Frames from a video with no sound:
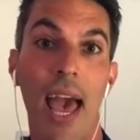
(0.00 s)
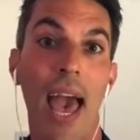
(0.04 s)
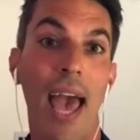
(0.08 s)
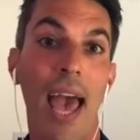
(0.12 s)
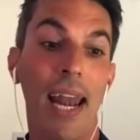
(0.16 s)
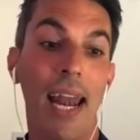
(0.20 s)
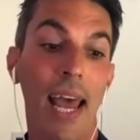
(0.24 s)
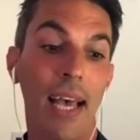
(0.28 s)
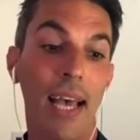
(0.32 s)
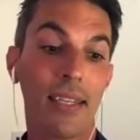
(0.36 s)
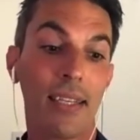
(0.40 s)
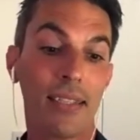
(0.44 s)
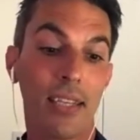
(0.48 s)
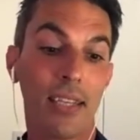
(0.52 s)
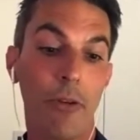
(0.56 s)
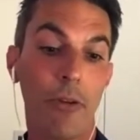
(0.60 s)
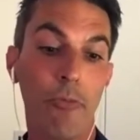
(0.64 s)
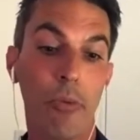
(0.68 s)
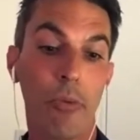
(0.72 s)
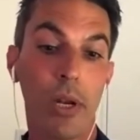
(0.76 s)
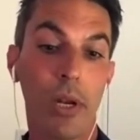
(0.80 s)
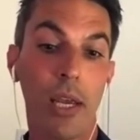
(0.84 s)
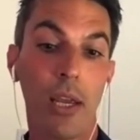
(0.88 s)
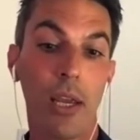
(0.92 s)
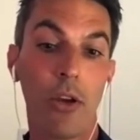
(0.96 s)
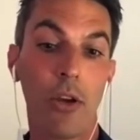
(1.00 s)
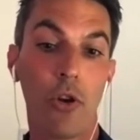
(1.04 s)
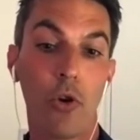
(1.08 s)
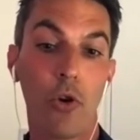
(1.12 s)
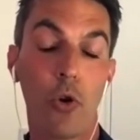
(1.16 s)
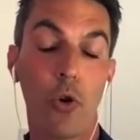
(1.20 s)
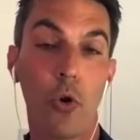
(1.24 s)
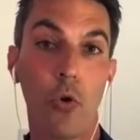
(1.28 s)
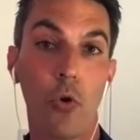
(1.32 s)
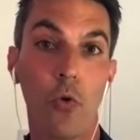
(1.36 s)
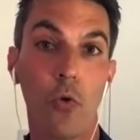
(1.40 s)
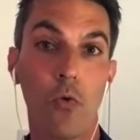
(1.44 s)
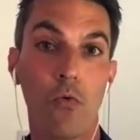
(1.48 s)
And as somebody
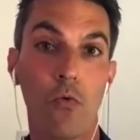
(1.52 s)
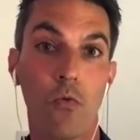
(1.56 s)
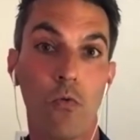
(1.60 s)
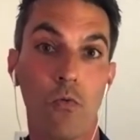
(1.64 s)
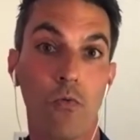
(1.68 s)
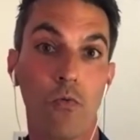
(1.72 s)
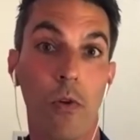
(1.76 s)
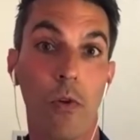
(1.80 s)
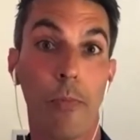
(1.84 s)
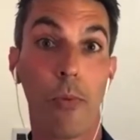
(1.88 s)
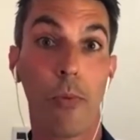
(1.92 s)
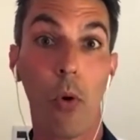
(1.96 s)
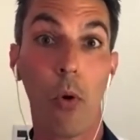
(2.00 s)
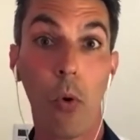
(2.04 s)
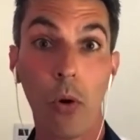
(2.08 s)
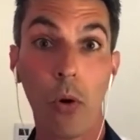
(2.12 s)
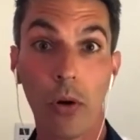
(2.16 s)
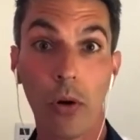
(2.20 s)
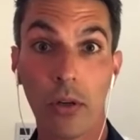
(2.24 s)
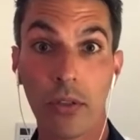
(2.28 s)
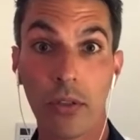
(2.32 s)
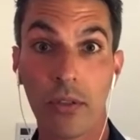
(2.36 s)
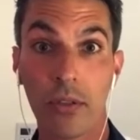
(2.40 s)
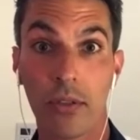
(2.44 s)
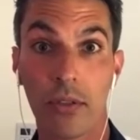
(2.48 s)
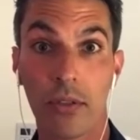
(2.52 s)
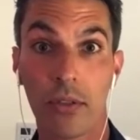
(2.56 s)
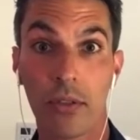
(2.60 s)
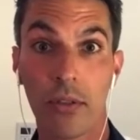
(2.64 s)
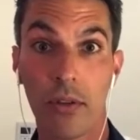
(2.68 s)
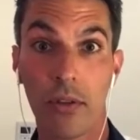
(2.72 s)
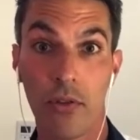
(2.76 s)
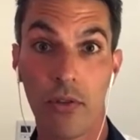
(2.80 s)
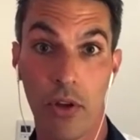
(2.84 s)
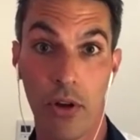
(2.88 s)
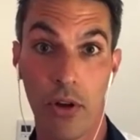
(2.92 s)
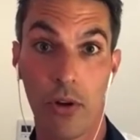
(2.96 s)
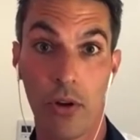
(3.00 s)
who reports
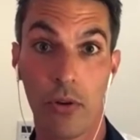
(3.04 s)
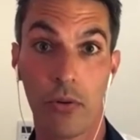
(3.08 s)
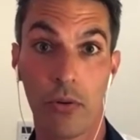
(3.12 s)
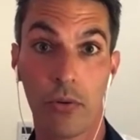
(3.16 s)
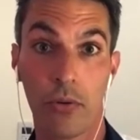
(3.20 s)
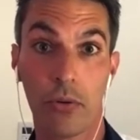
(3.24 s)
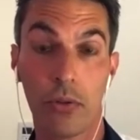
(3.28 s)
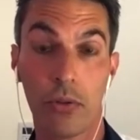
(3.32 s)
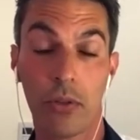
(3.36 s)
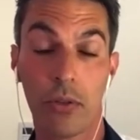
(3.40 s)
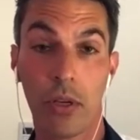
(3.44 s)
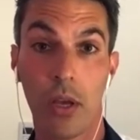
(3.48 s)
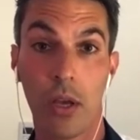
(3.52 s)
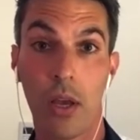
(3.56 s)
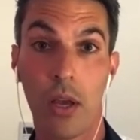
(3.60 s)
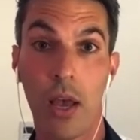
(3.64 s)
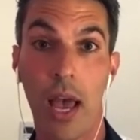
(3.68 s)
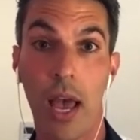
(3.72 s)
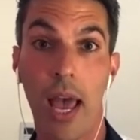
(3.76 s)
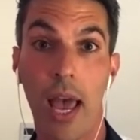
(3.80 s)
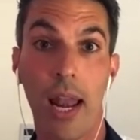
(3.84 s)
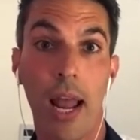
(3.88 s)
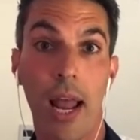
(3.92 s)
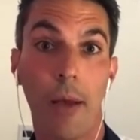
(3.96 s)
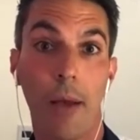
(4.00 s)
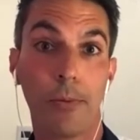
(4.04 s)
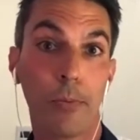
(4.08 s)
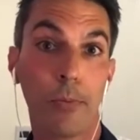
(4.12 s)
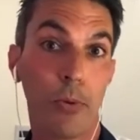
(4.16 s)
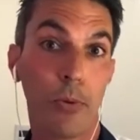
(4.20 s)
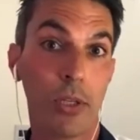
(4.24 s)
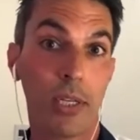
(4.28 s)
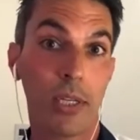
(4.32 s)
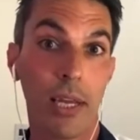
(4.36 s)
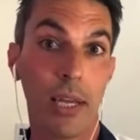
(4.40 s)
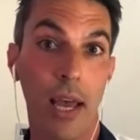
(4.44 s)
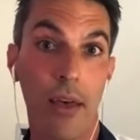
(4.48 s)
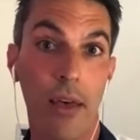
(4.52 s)
the news and helps
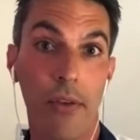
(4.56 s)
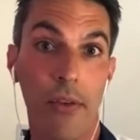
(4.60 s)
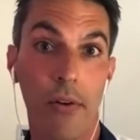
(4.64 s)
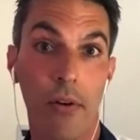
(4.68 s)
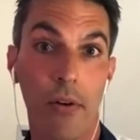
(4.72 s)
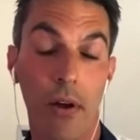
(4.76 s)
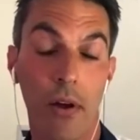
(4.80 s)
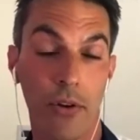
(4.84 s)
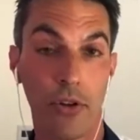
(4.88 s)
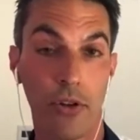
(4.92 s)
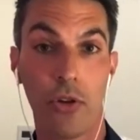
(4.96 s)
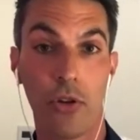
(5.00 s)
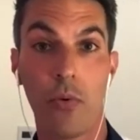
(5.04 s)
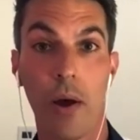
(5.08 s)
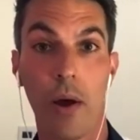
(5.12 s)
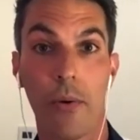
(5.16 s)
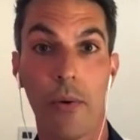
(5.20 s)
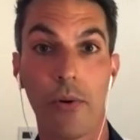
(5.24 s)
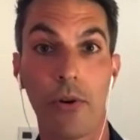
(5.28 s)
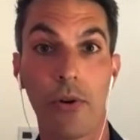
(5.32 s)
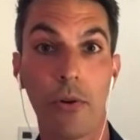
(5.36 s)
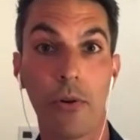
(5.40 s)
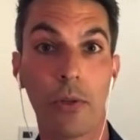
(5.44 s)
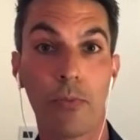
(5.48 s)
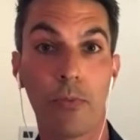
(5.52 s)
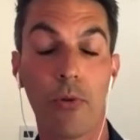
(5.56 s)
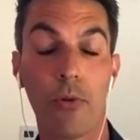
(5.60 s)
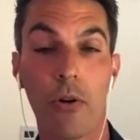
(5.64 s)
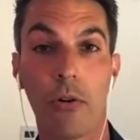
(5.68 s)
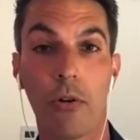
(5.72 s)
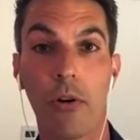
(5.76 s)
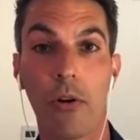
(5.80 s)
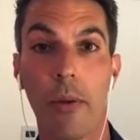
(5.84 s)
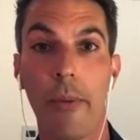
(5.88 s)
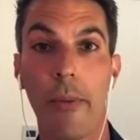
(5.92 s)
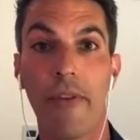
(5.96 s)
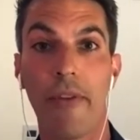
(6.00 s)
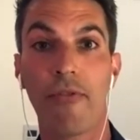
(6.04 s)
put together a 2-hour news
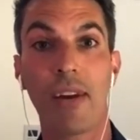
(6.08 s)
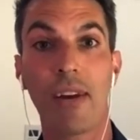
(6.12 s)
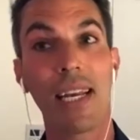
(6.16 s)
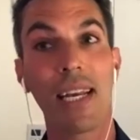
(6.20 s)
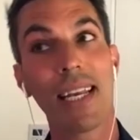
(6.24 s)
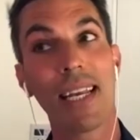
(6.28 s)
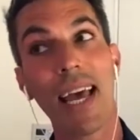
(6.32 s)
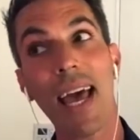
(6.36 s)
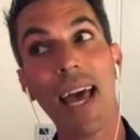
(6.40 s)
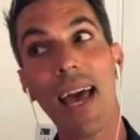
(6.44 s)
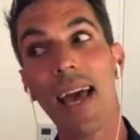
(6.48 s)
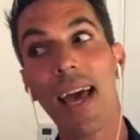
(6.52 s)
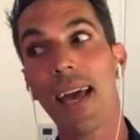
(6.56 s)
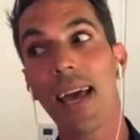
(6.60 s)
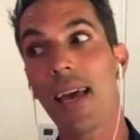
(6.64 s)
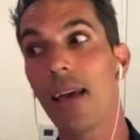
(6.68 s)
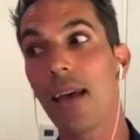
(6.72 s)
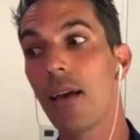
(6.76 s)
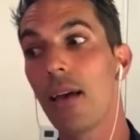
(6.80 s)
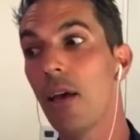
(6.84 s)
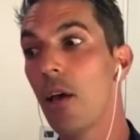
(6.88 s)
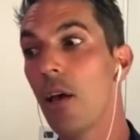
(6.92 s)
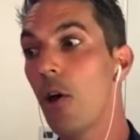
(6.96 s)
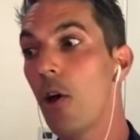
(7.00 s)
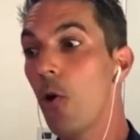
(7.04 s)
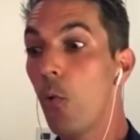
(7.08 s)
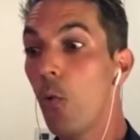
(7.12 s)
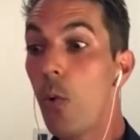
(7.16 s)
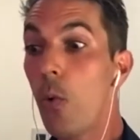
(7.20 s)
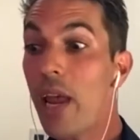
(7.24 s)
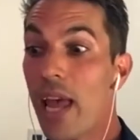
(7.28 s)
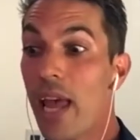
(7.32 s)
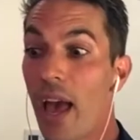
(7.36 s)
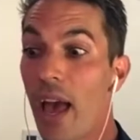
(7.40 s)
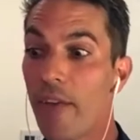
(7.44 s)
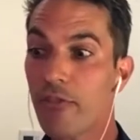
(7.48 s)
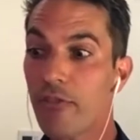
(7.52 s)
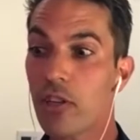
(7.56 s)
program every day,
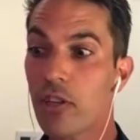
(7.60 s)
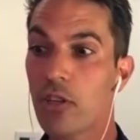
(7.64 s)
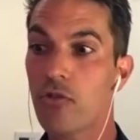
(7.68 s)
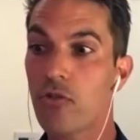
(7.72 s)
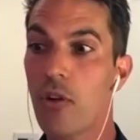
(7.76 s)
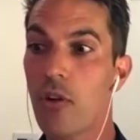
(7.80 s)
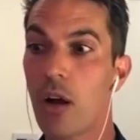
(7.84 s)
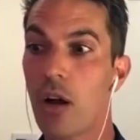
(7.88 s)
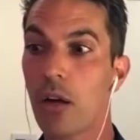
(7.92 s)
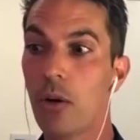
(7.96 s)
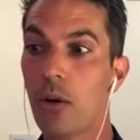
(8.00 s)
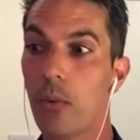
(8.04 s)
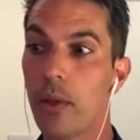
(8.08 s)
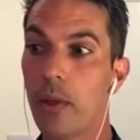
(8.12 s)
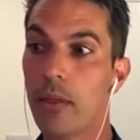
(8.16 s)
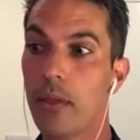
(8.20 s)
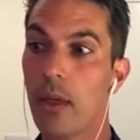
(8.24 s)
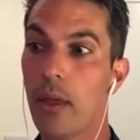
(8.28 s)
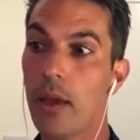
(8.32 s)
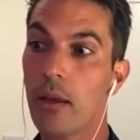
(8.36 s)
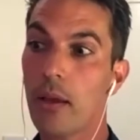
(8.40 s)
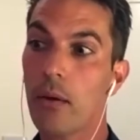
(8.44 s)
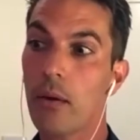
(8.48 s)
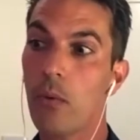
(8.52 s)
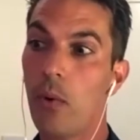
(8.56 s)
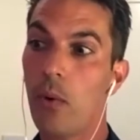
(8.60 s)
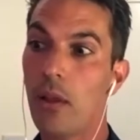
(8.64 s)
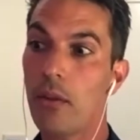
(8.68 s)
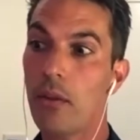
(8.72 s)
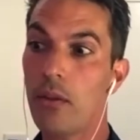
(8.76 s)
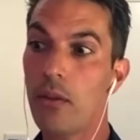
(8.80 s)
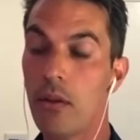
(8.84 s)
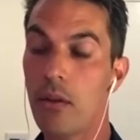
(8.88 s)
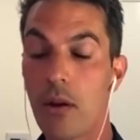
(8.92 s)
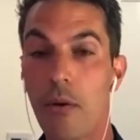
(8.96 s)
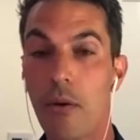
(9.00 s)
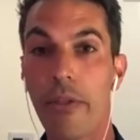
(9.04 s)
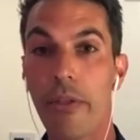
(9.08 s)
we have to struggle with, like, well,
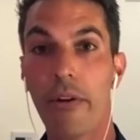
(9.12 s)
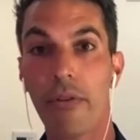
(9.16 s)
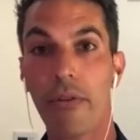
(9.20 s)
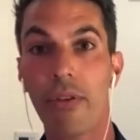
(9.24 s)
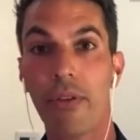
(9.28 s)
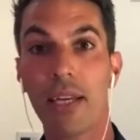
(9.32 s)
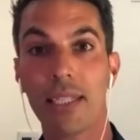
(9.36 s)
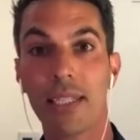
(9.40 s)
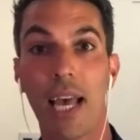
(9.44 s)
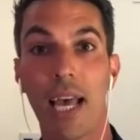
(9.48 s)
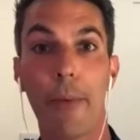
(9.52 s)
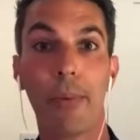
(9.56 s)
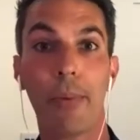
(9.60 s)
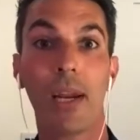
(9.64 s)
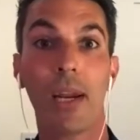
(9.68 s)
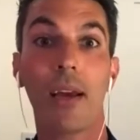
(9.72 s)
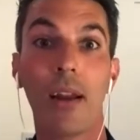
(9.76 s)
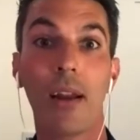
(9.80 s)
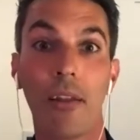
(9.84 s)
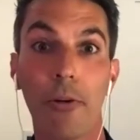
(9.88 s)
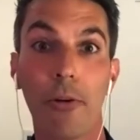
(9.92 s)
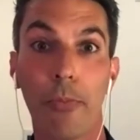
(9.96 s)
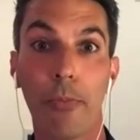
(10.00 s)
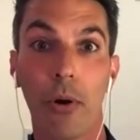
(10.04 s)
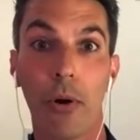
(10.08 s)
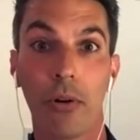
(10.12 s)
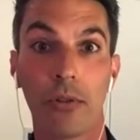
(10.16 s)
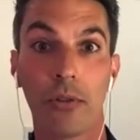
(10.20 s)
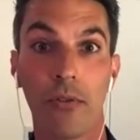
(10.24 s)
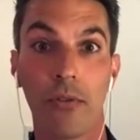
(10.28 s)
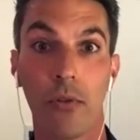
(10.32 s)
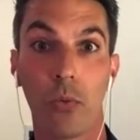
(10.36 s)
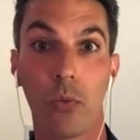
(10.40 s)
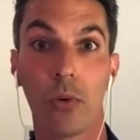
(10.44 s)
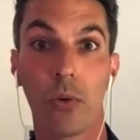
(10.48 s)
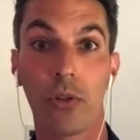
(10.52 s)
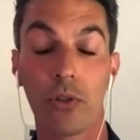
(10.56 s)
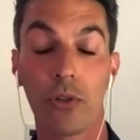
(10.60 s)
you know, there are things happening in other parts
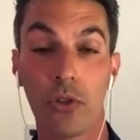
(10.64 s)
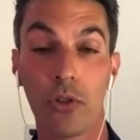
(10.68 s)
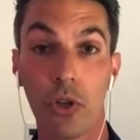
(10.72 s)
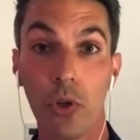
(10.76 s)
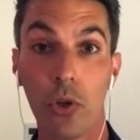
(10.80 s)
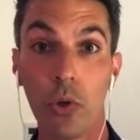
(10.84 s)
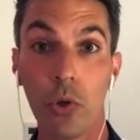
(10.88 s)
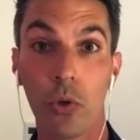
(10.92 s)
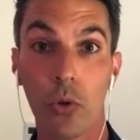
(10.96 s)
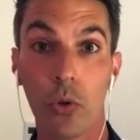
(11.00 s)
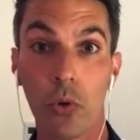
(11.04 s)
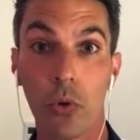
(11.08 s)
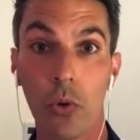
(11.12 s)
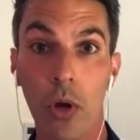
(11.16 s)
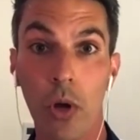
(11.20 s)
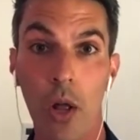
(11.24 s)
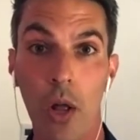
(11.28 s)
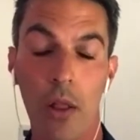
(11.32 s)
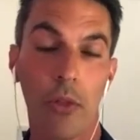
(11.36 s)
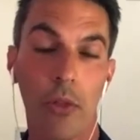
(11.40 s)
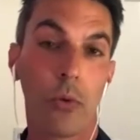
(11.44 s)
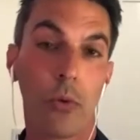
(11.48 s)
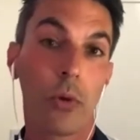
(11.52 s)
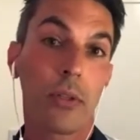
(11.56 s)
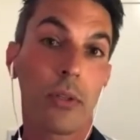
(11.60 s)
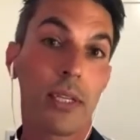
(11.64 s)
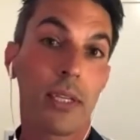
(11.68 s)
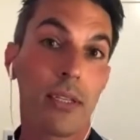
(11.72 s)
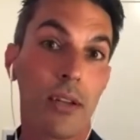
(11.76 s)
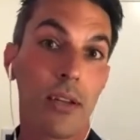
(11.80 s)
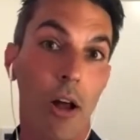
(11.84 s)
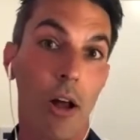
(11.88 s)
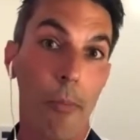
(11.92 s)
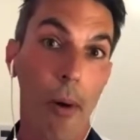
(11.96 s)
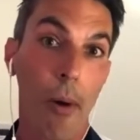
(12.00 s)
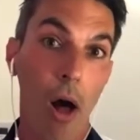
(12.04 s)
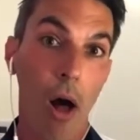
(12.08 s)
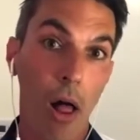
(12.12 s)
of the world, too. The world
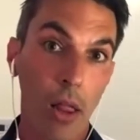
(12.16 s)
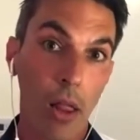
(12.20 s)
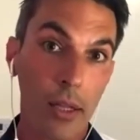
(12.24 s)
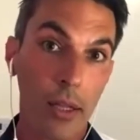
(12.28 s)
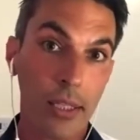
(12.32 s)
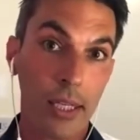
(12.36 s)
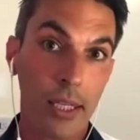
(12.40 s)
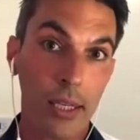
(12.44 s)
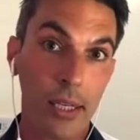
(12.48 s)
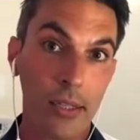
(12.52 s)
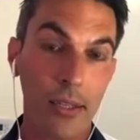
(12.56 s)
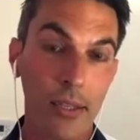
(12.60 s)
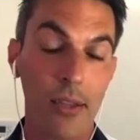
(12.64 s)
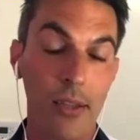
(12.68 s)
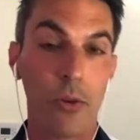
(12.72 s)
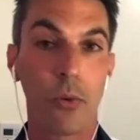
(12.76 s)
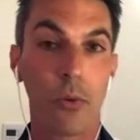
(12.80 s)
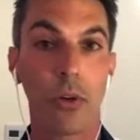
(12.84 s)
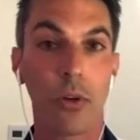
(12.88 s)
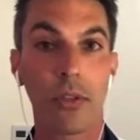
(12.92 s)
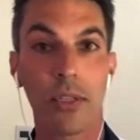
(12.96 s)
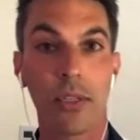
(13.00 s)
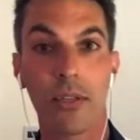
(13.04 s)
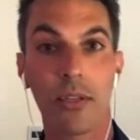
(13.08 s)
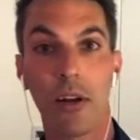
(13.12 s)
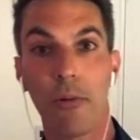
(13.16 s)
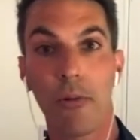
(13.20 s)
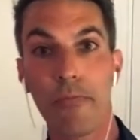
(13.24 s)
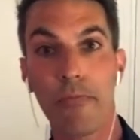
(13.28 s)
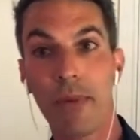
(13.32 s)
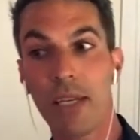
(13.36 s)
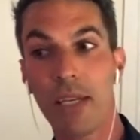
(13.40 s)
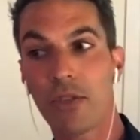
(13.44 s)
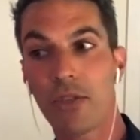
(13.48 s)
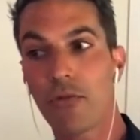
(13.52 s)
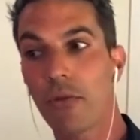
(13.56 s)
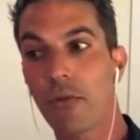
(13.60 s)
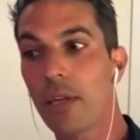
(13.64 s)
isn't all politics, and the world isn't all
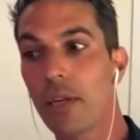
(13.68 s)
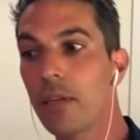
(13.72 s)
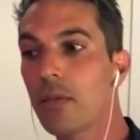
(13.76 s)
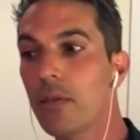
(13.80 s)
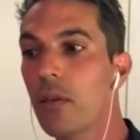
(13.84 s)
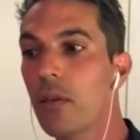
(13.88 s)
misery.